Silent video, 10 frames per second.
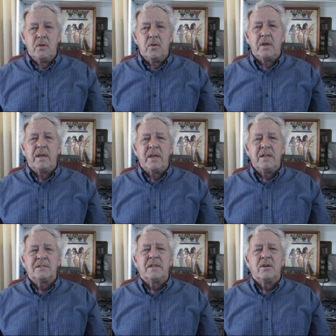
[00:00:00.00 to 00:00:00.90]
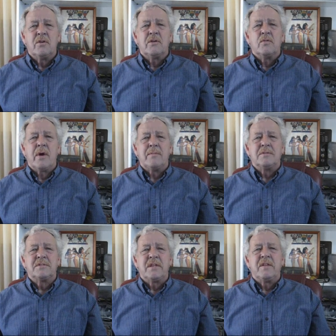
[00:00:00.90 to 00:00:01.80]
You can easily go to the web
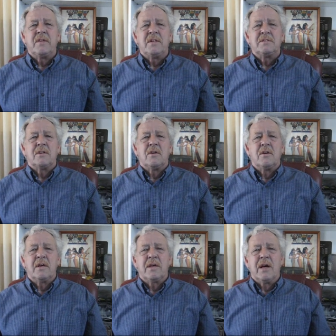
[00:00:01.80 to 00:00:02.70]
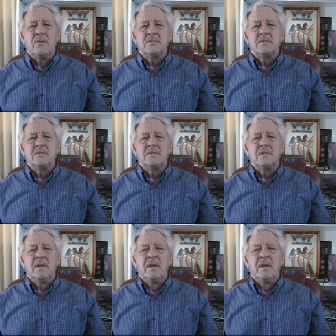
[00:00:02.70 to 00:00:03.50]
and see these early councils